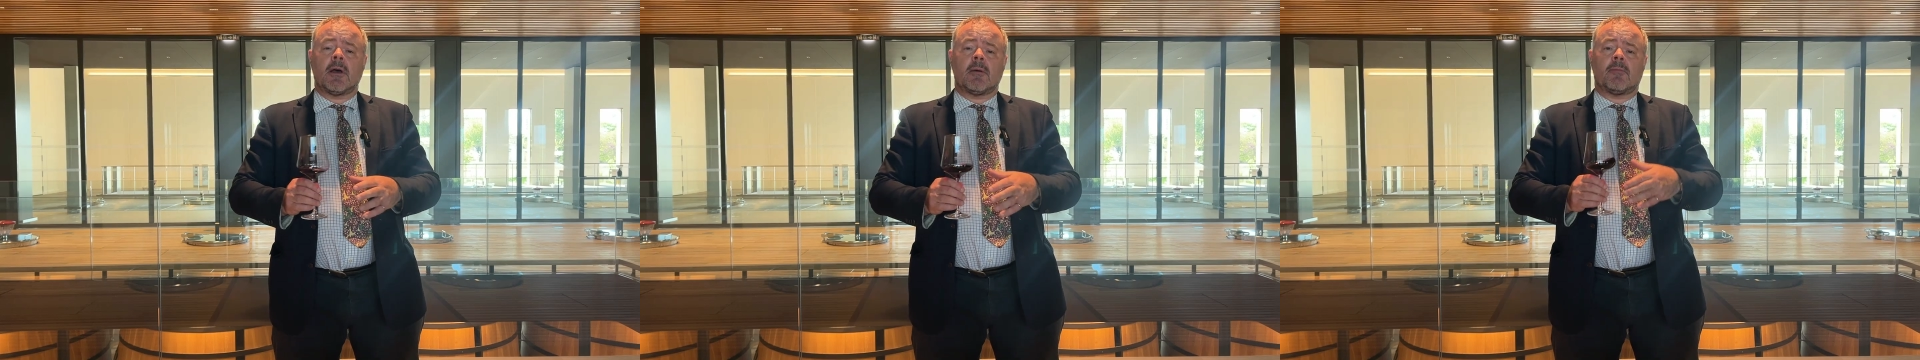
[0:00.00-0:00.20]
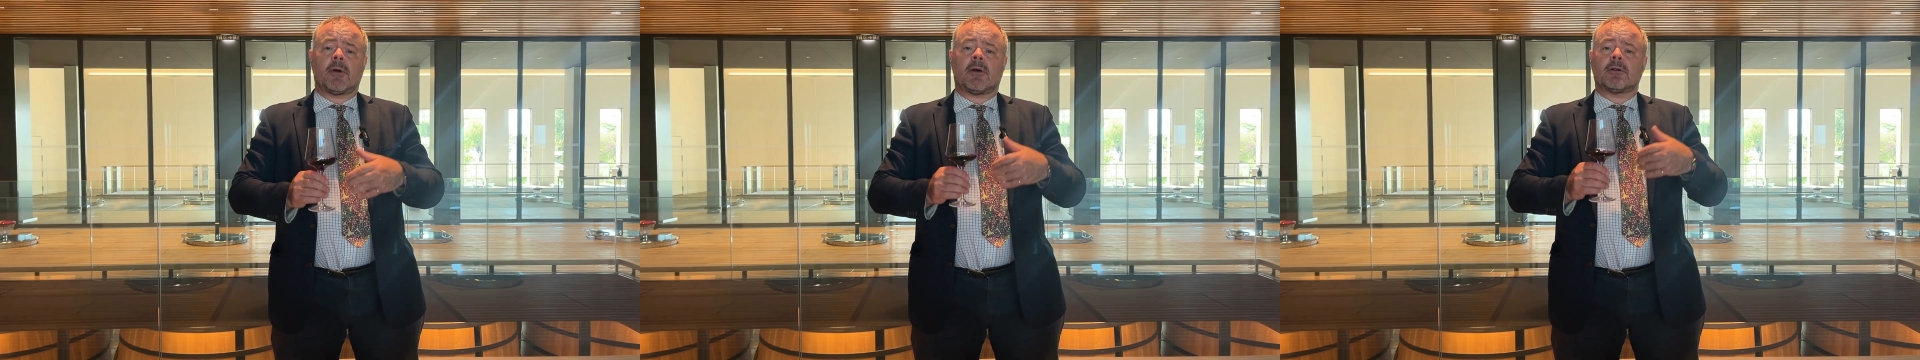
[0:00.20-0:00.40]

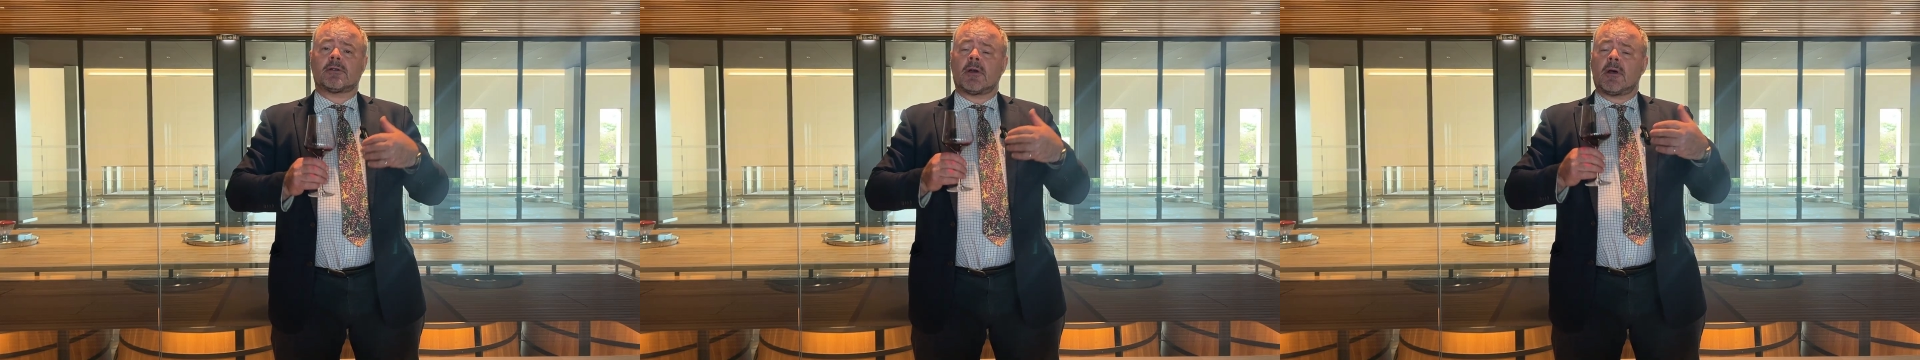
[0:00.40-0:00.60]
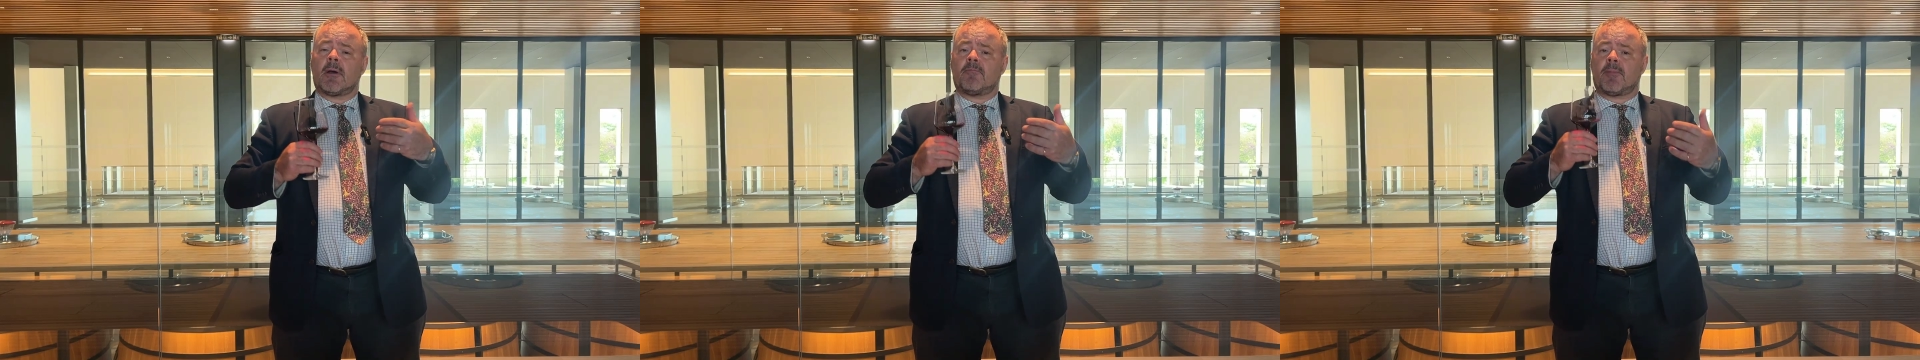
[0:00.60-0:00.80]
because
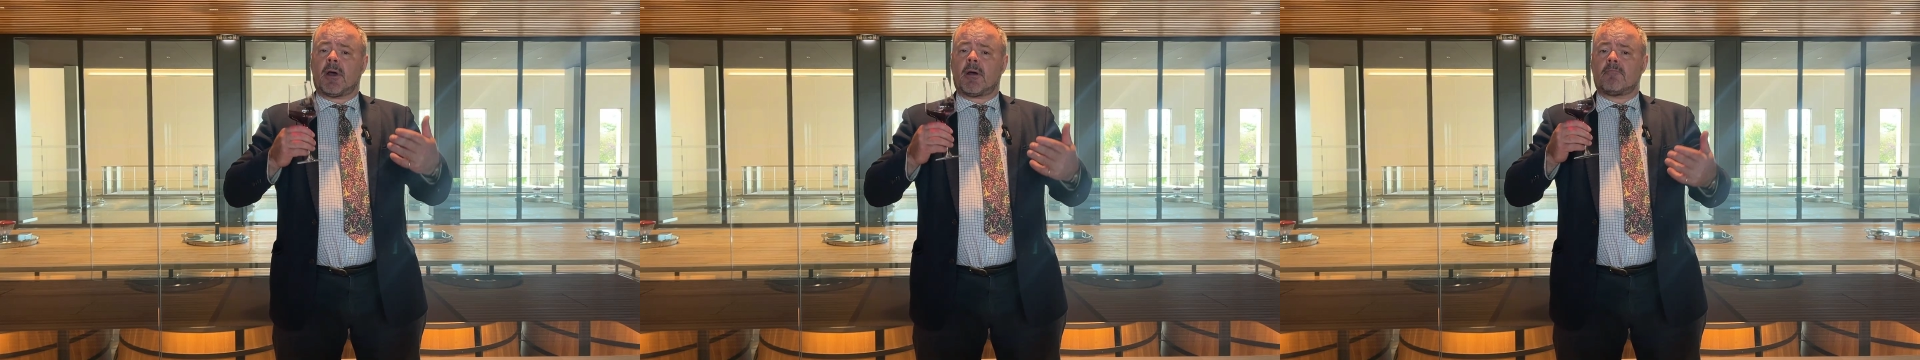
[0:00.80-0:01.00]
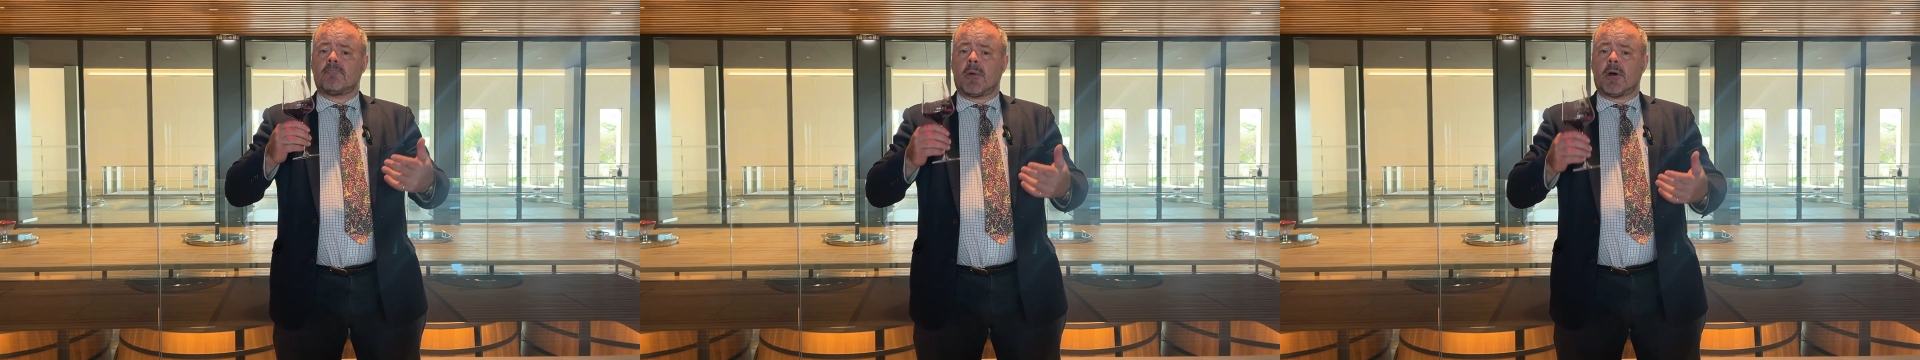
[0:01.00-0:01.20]

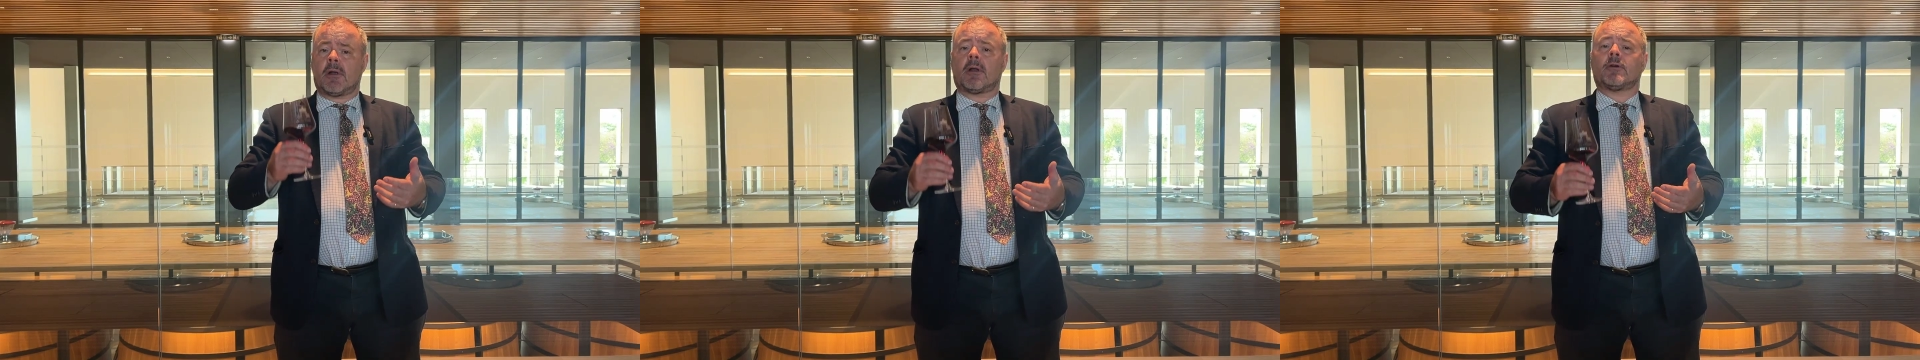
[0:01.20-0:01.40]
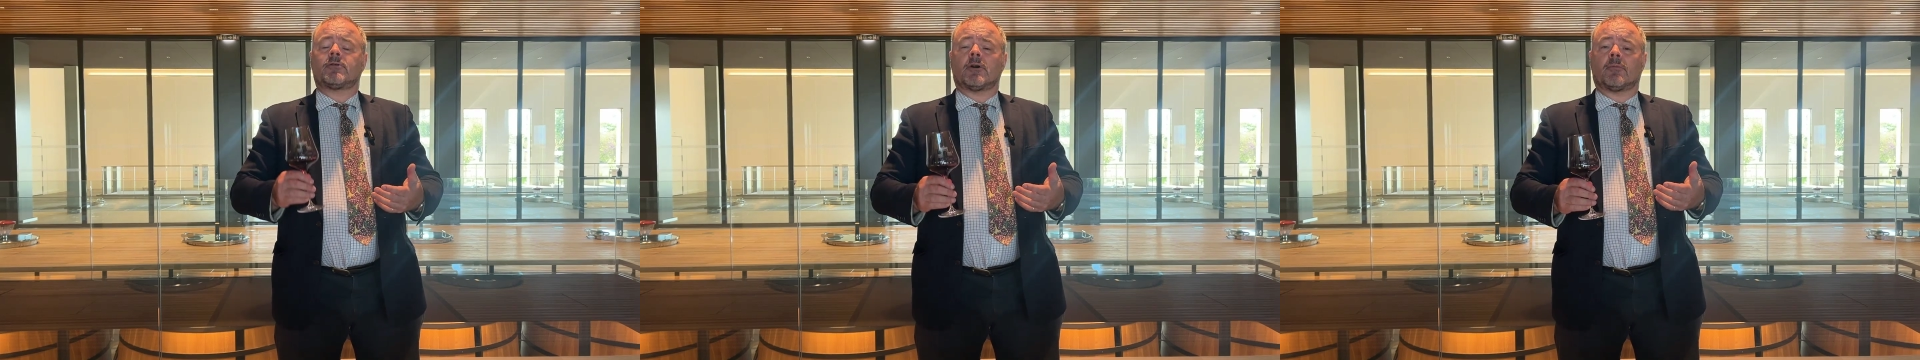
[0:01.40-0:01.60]
being
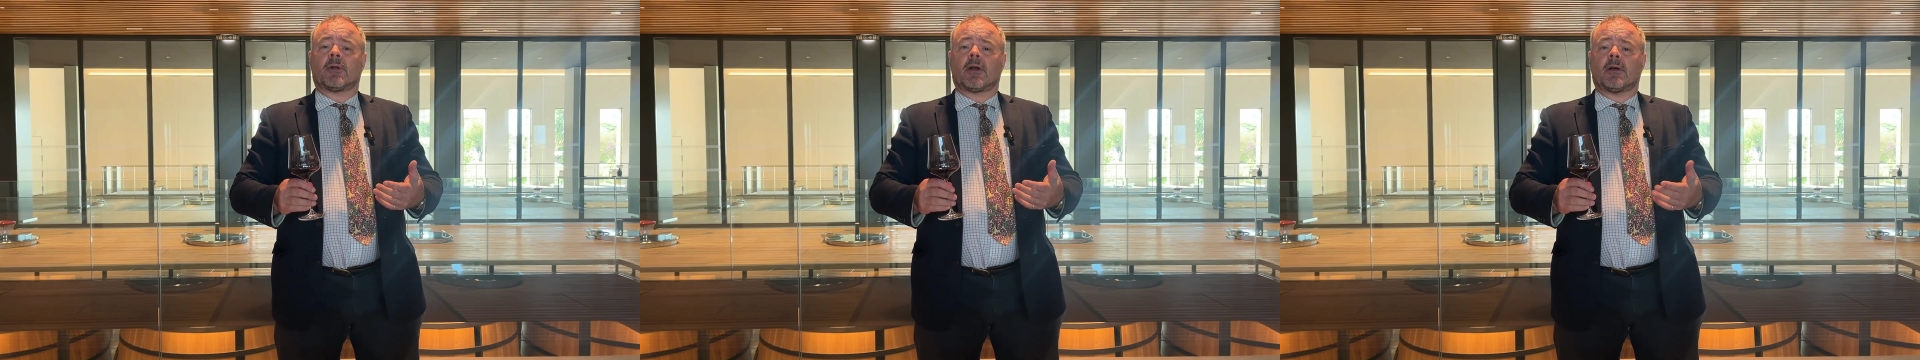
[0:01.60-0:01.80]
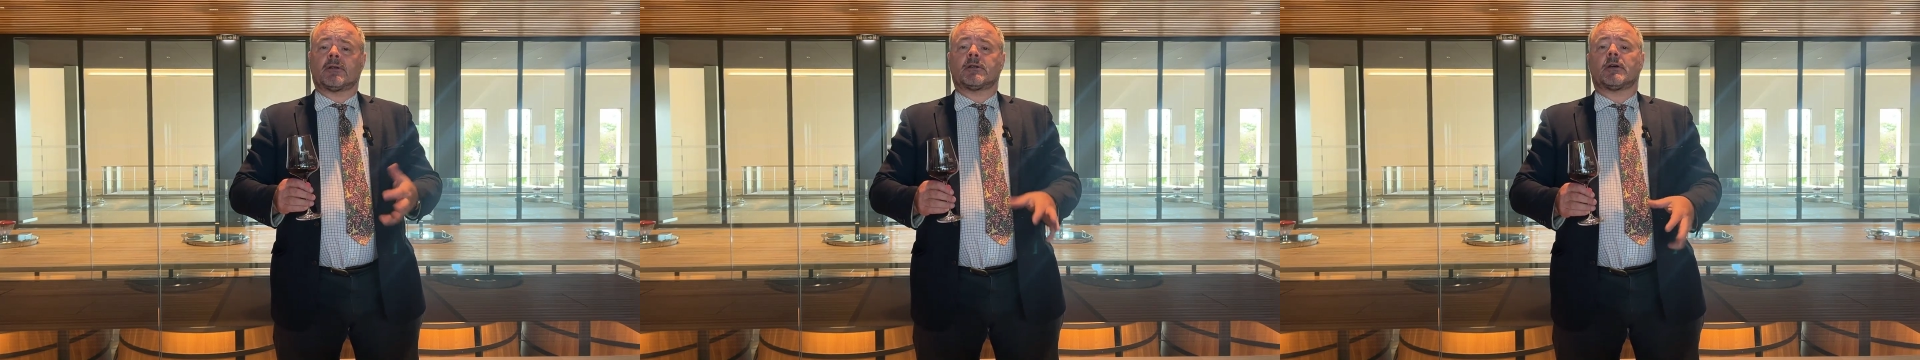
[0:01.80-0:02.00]
Merlot
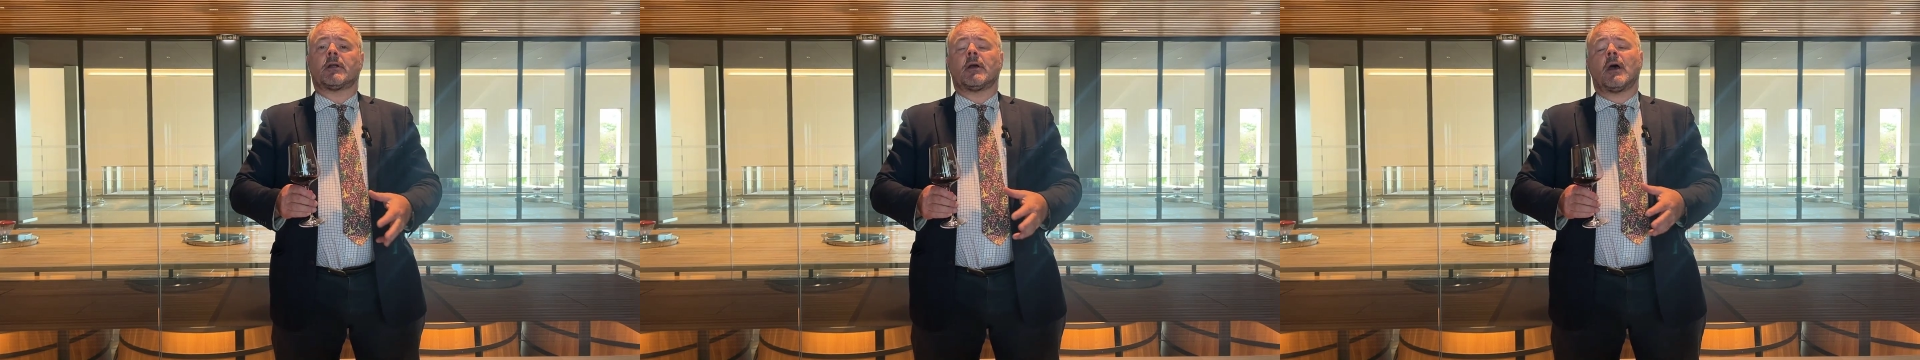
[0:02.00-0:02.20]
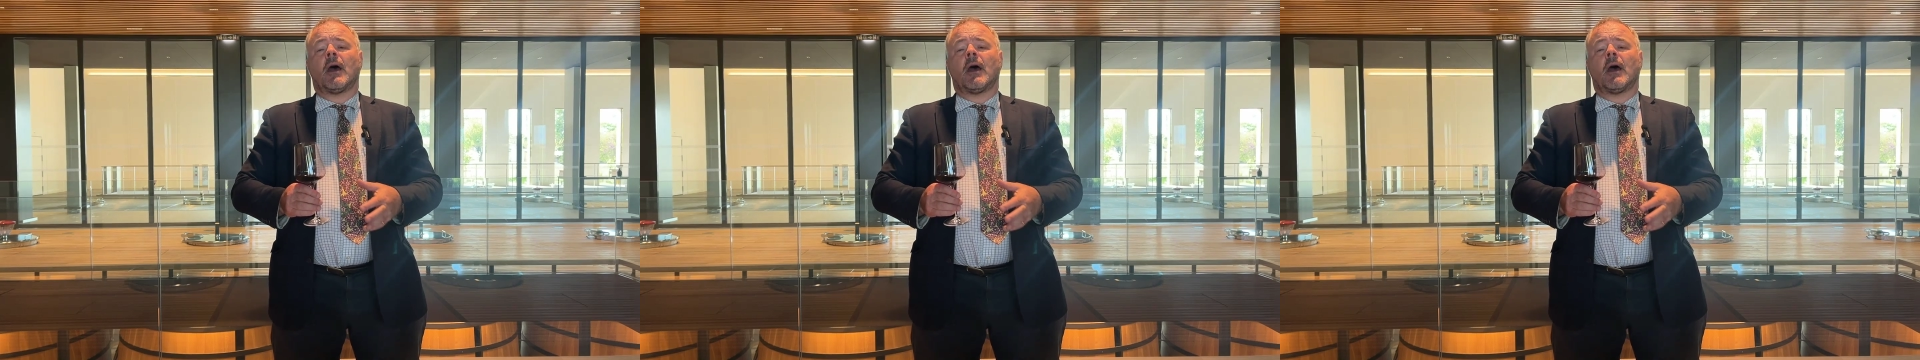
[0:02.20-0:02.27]
dominated